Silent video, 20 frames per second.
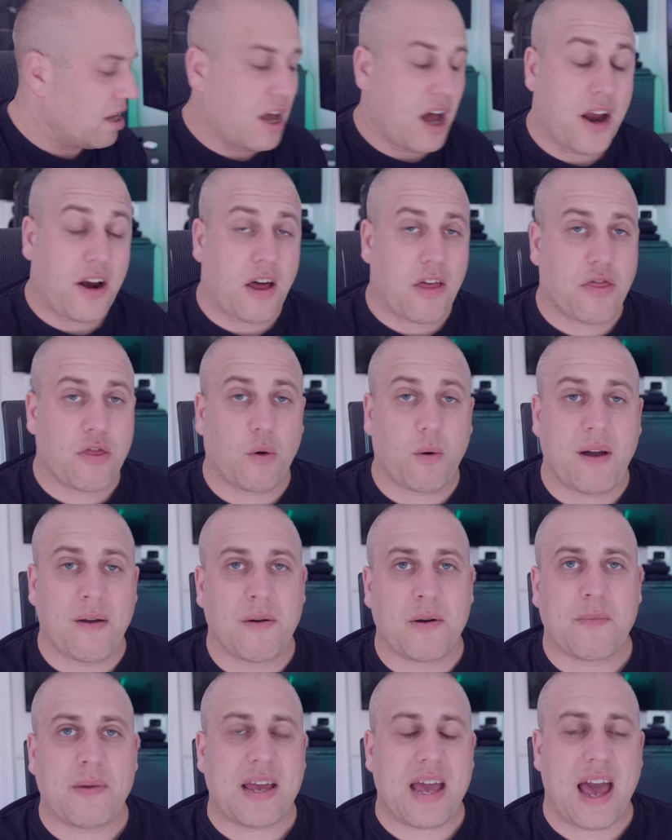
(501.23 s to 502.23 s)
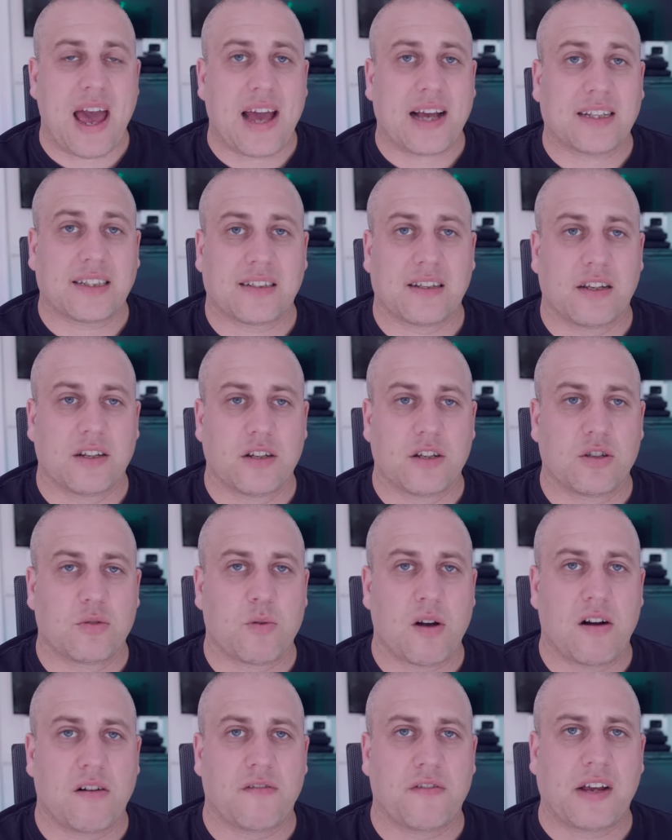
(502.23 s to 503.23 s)
and I thought it would be excellent as
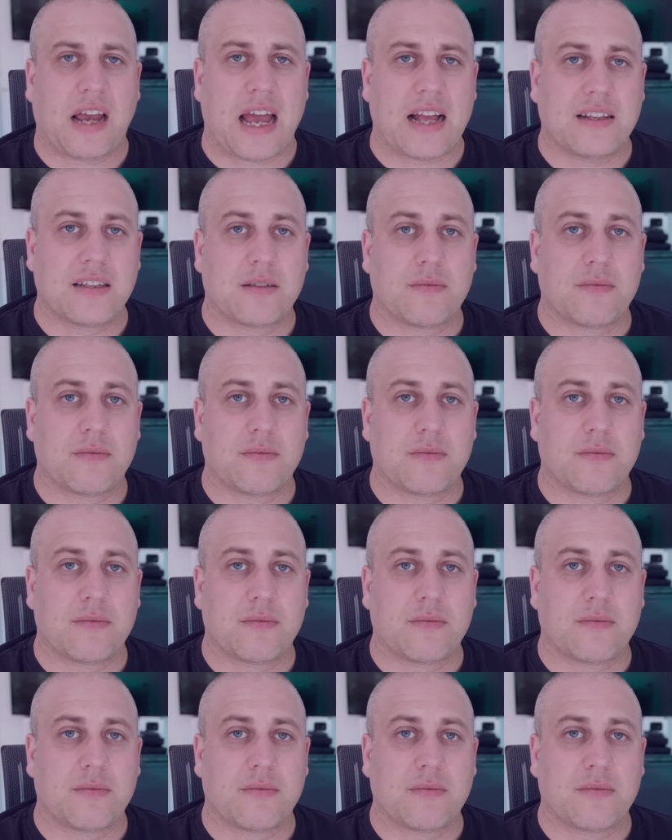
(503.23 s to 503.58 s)
well for getting